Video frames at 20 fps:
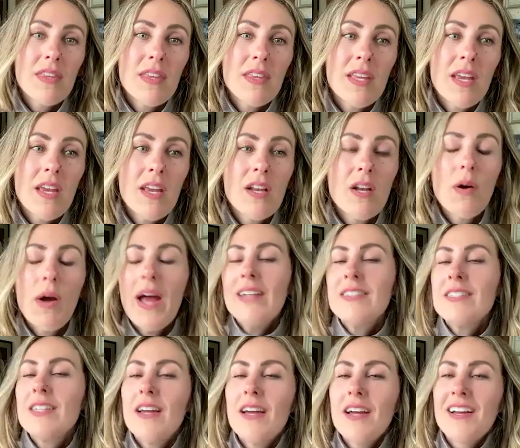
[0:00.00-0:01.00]
you know,
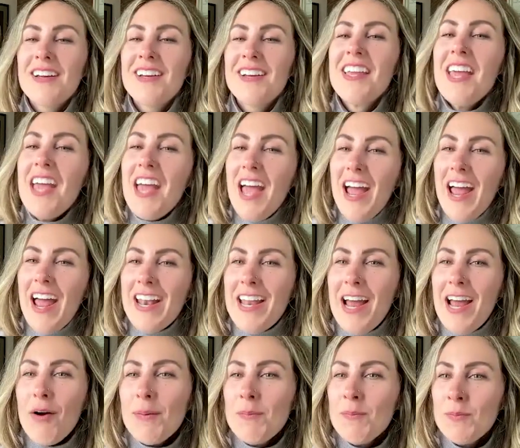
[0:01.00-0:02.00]
and
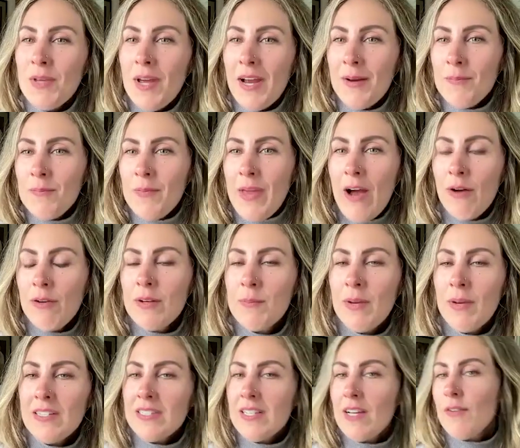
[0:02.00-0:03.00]
now I'm outing
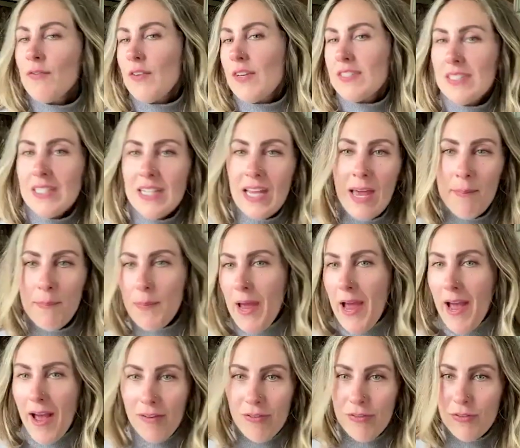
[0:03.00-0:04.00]
myself as an
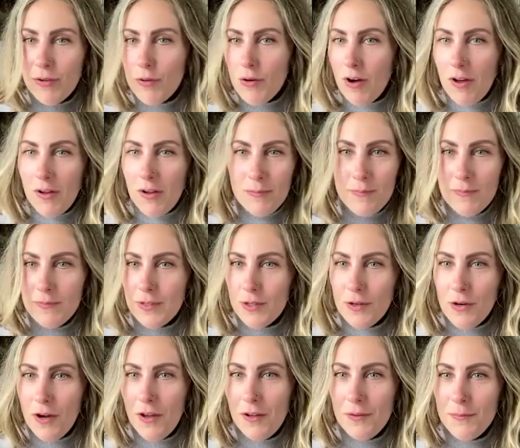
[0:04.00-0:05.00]
empath. You called
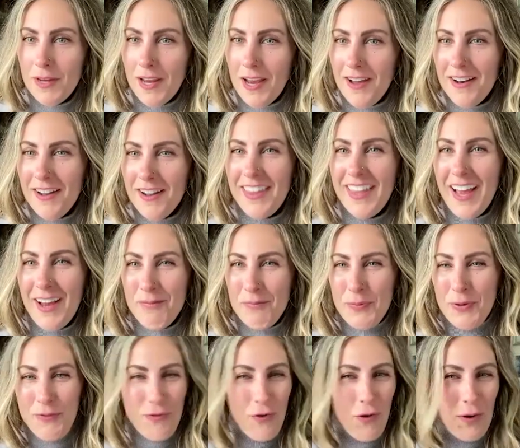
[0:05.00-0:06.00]
me out on that
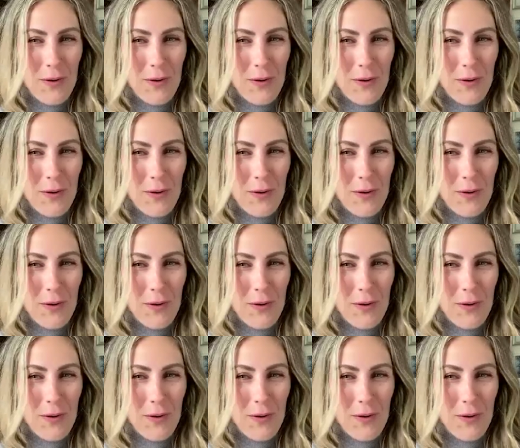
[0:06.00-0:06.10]
before